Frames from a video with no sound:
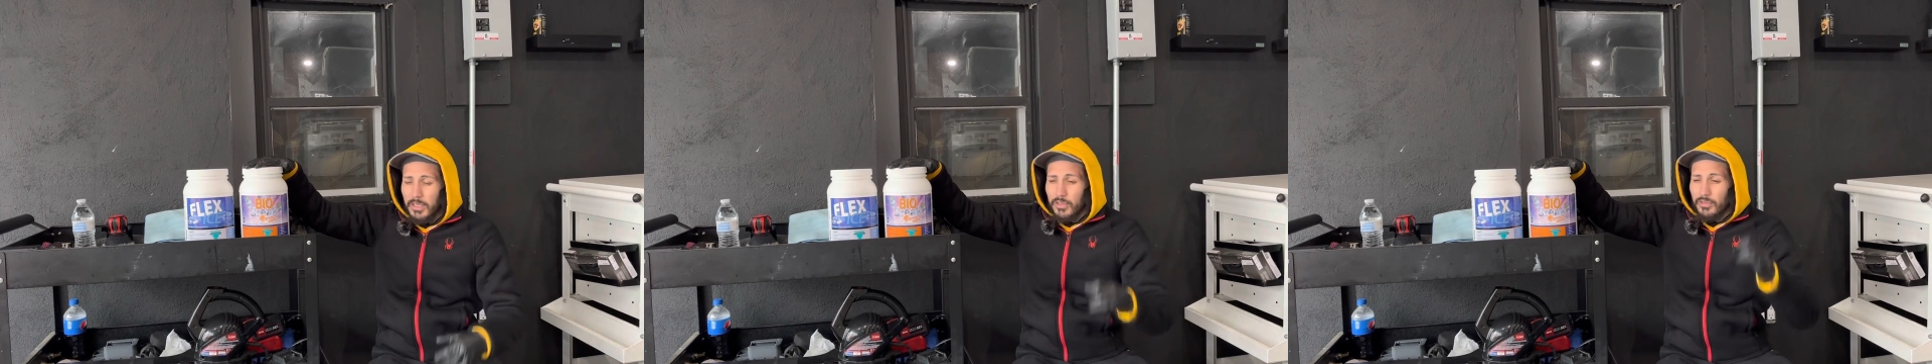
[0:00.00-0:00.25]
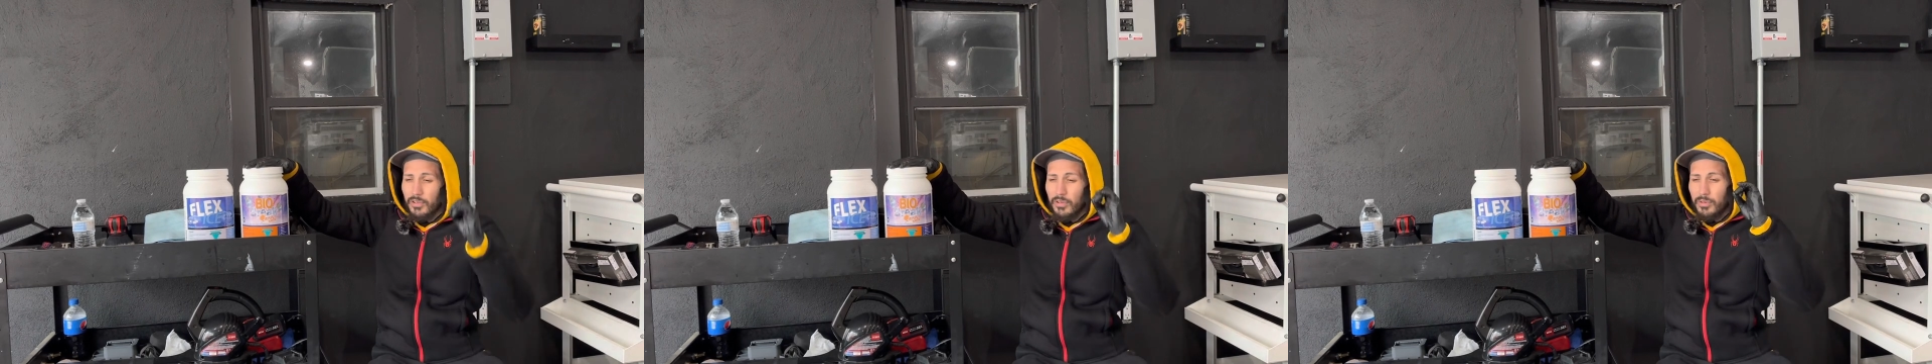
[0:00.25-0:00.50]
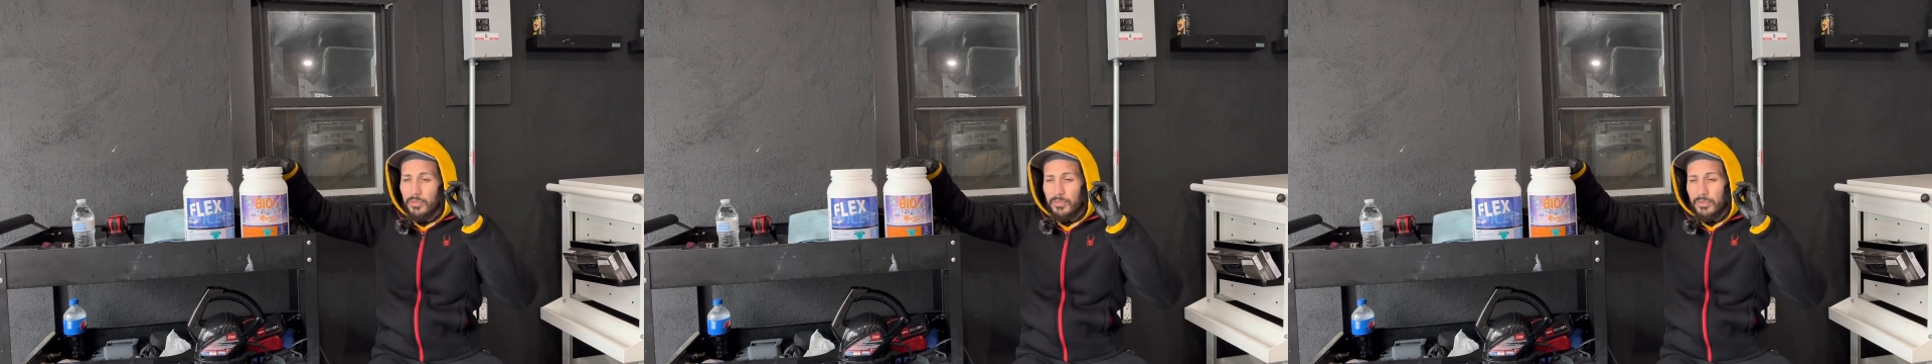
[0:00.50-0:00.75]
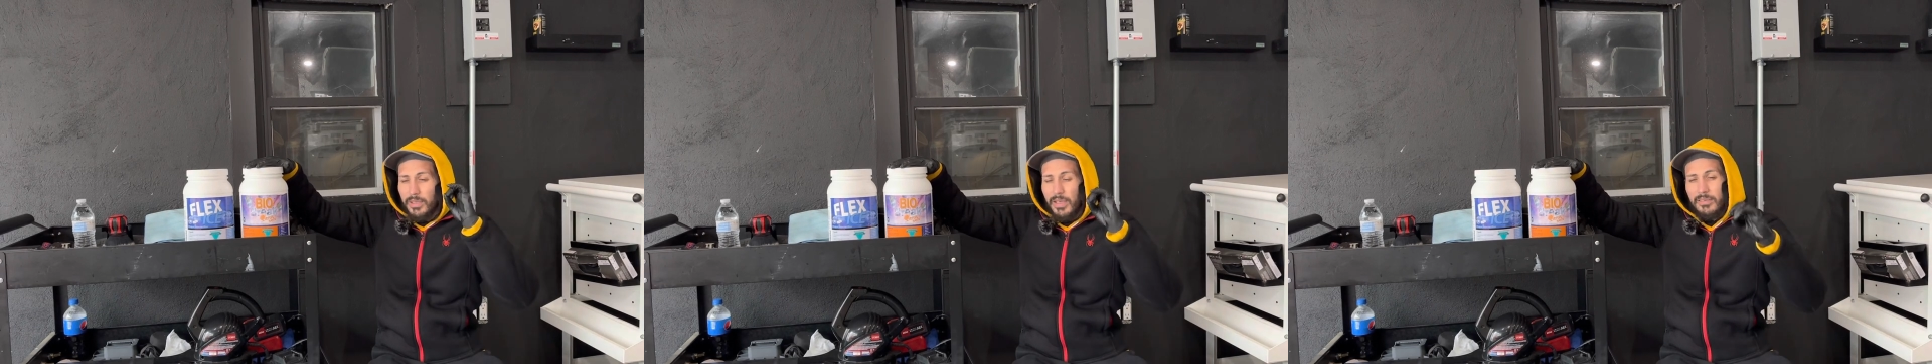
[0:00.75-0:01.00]

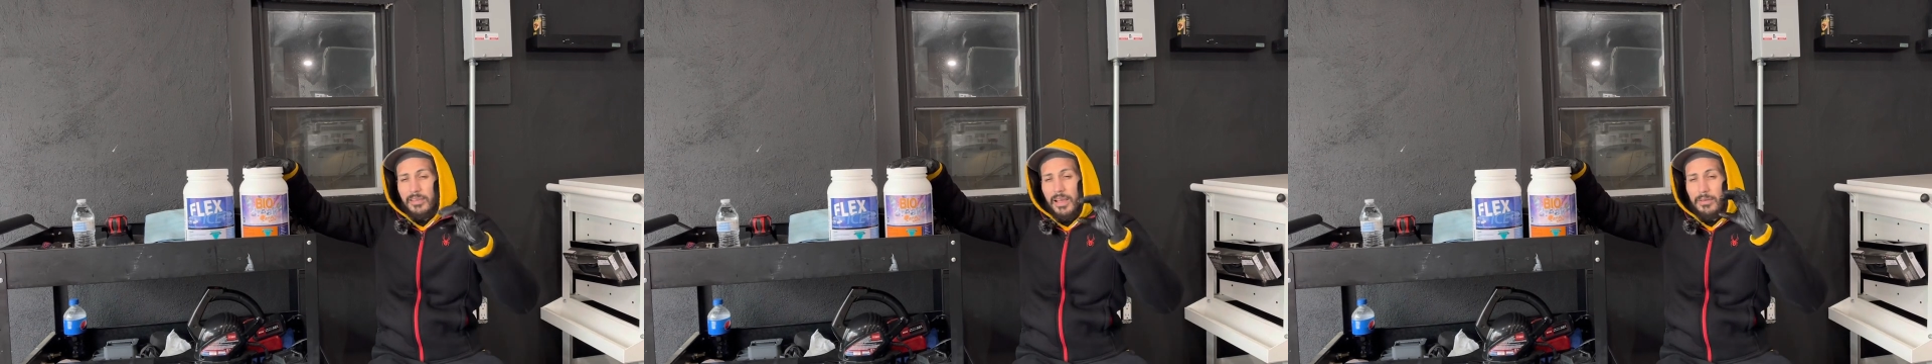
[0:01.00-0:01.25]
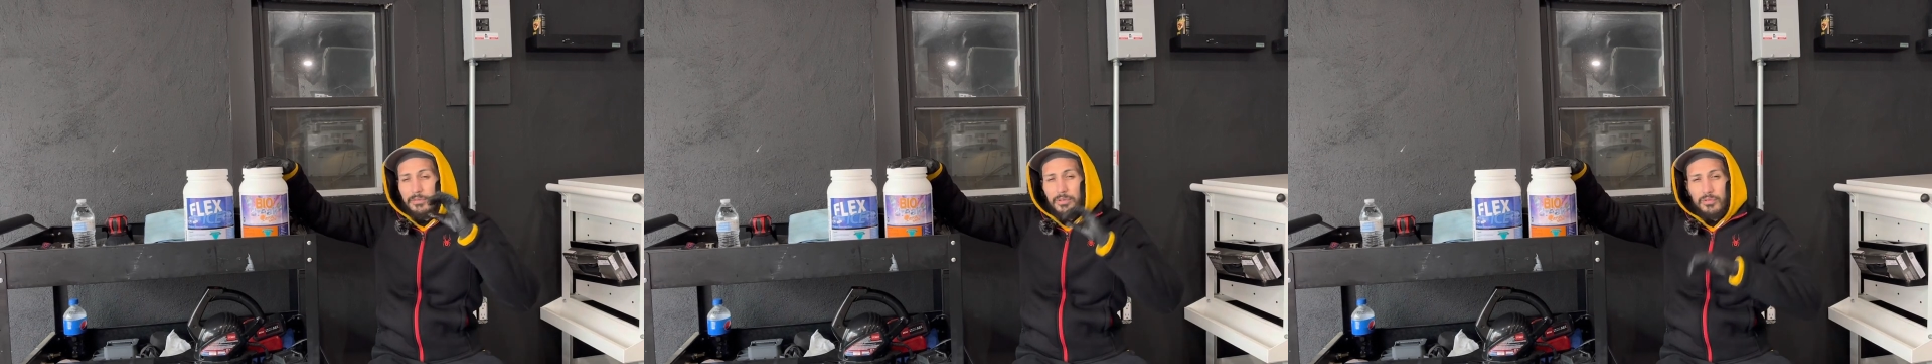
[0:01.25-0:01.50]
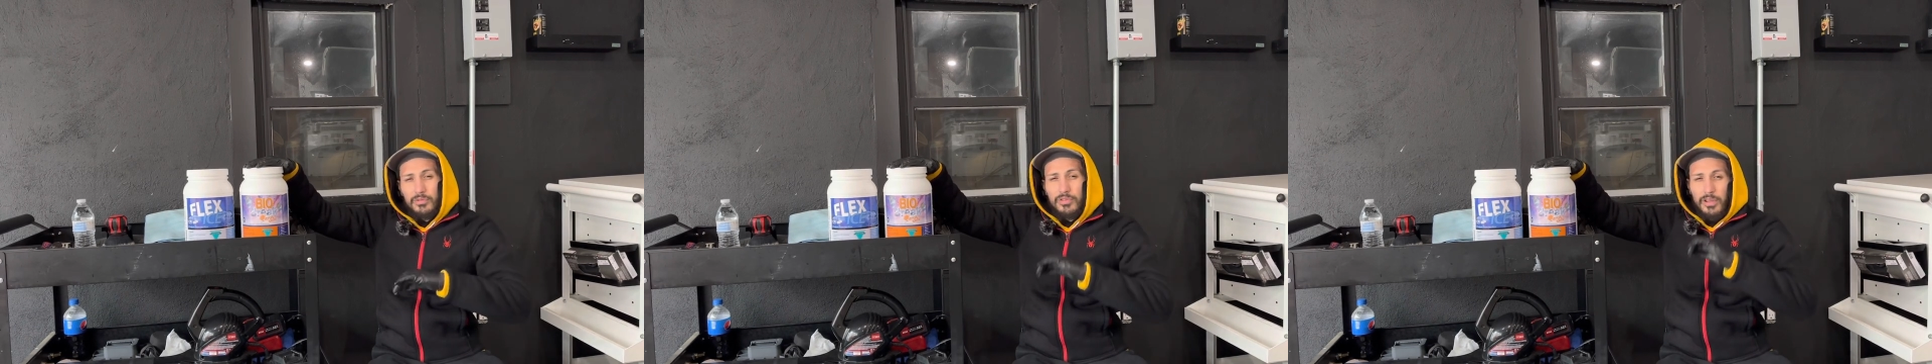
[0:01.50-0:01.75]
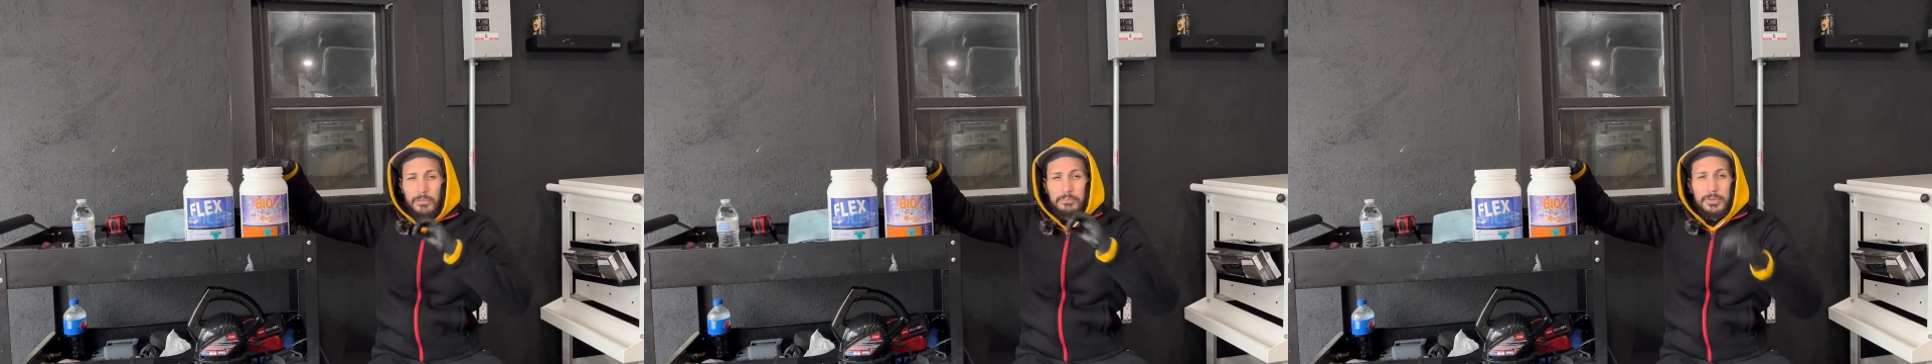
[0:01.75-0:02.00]
So yes, I've
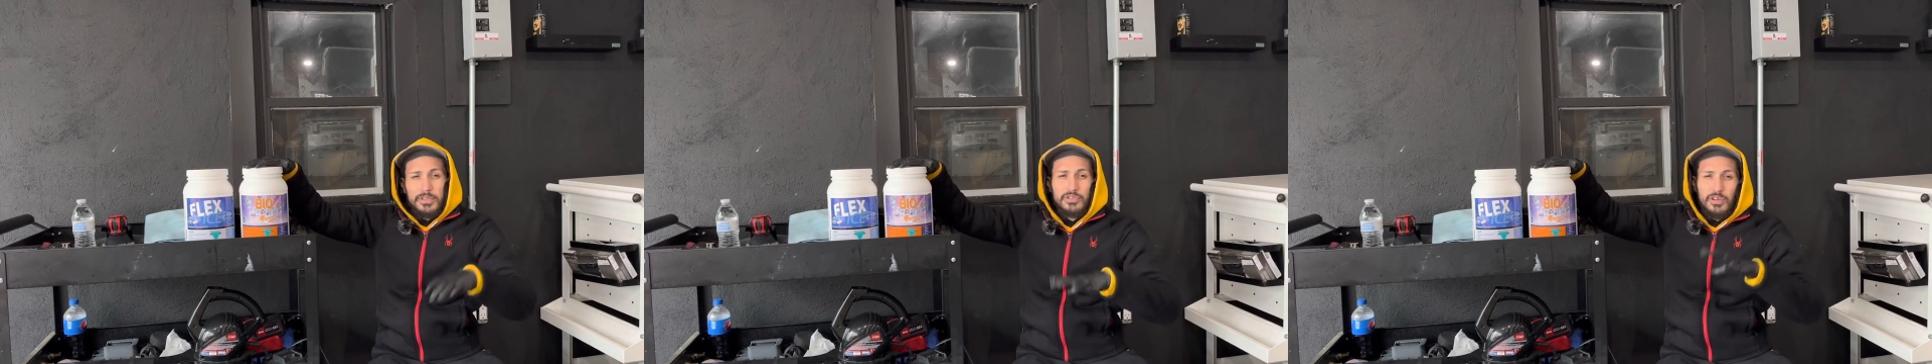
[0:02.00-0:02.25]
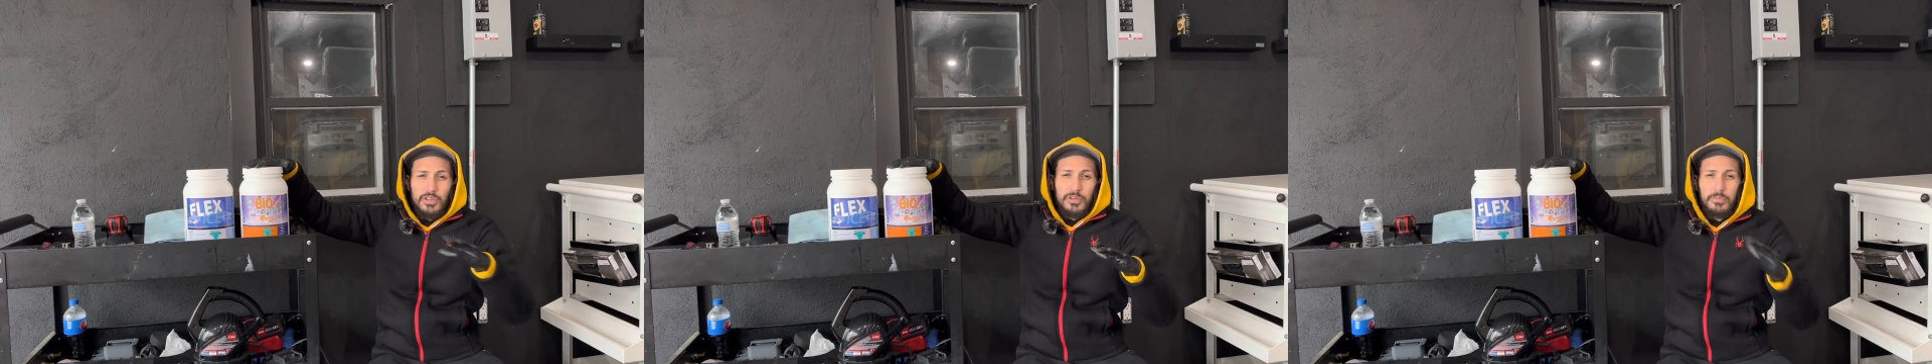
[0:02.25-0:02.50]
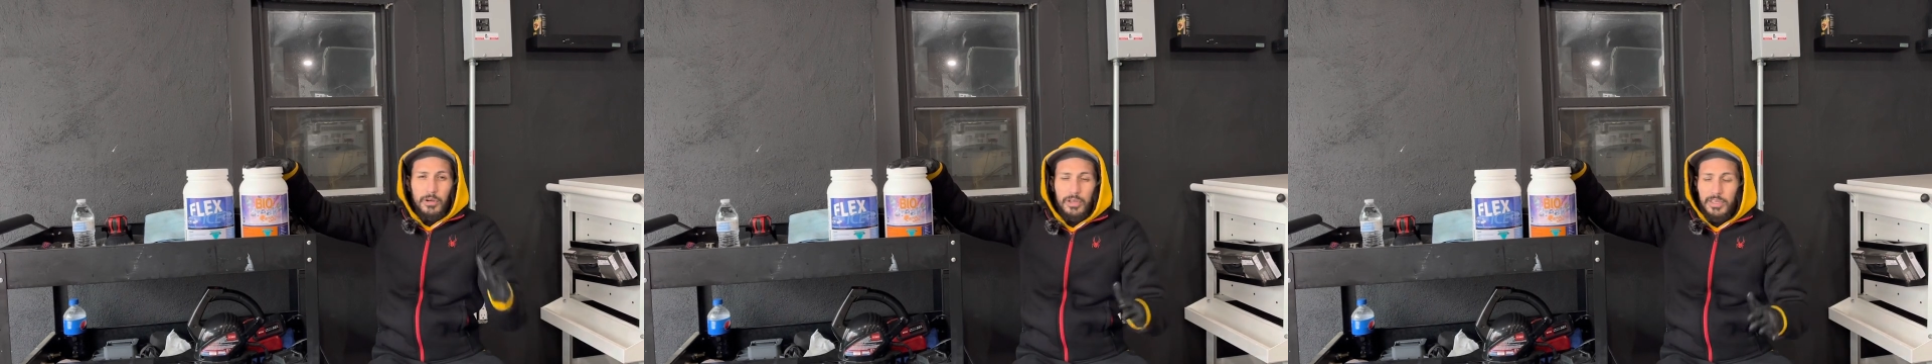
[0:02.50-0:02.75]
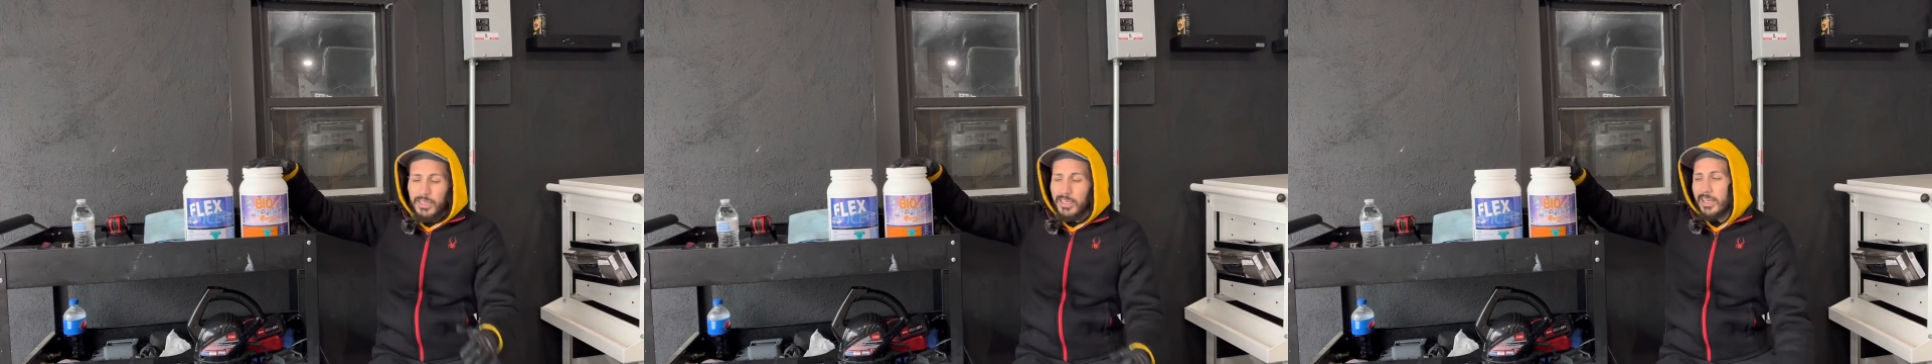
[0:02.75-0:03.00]
used a bunch on the
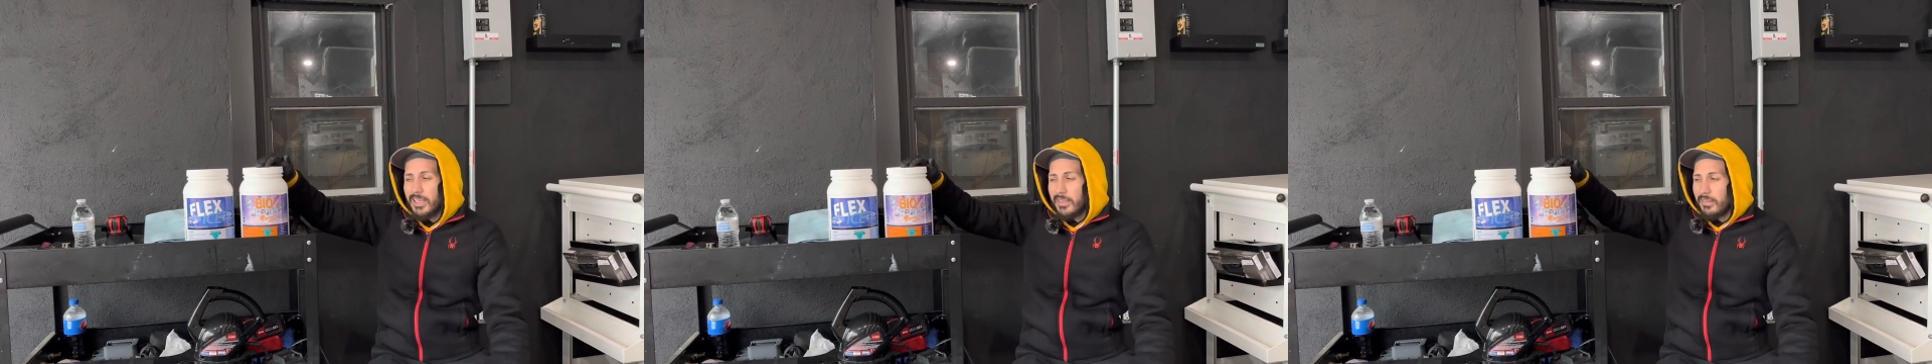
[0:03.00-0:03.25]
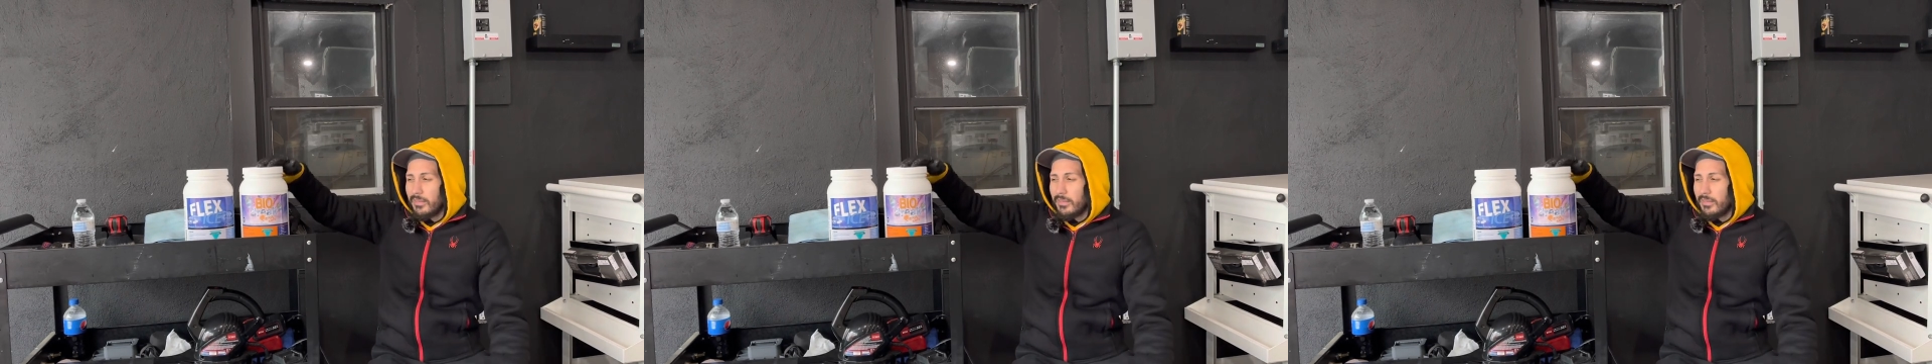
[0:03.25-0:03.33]
market and